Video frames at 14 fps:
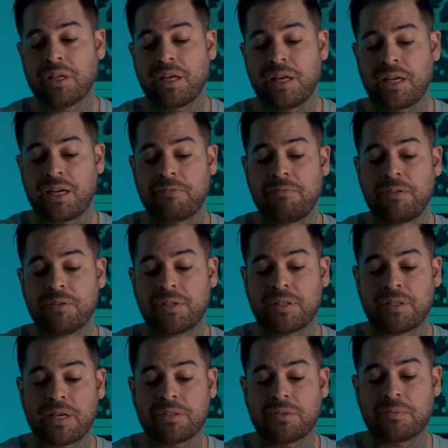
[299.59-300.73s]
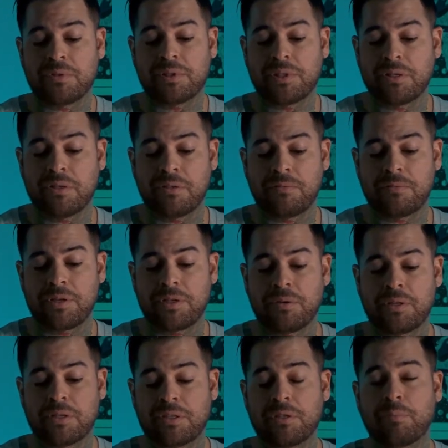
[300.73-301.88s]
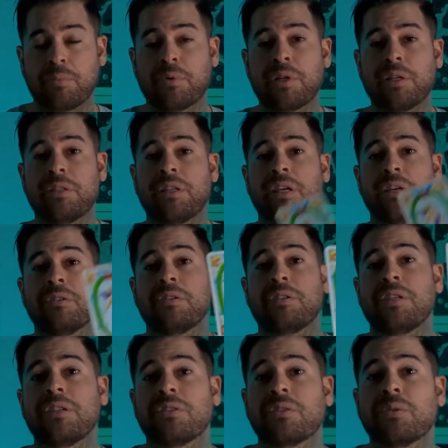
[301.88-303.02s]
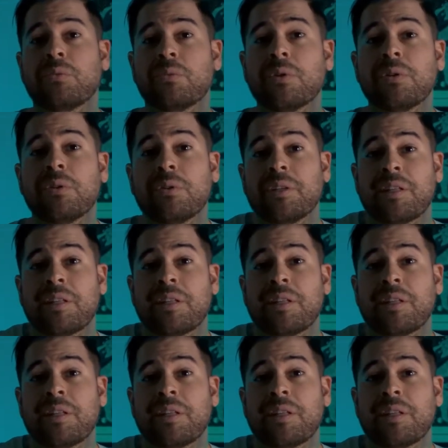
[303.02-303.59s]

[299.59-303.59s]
And I feel that that's really good for you, because supporting the energy is the world.